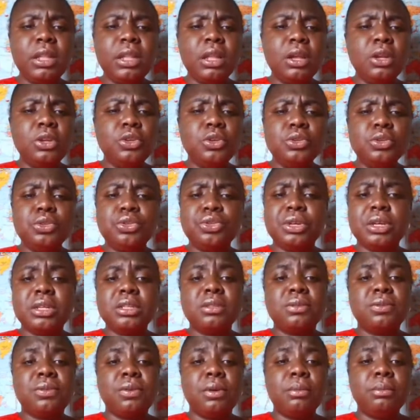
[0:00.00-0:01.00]
you
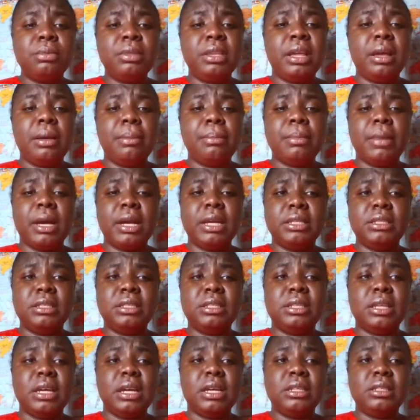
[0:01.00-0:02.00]
transform their
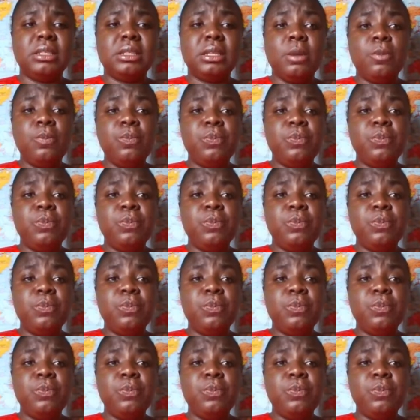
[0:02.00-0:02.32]
mindsets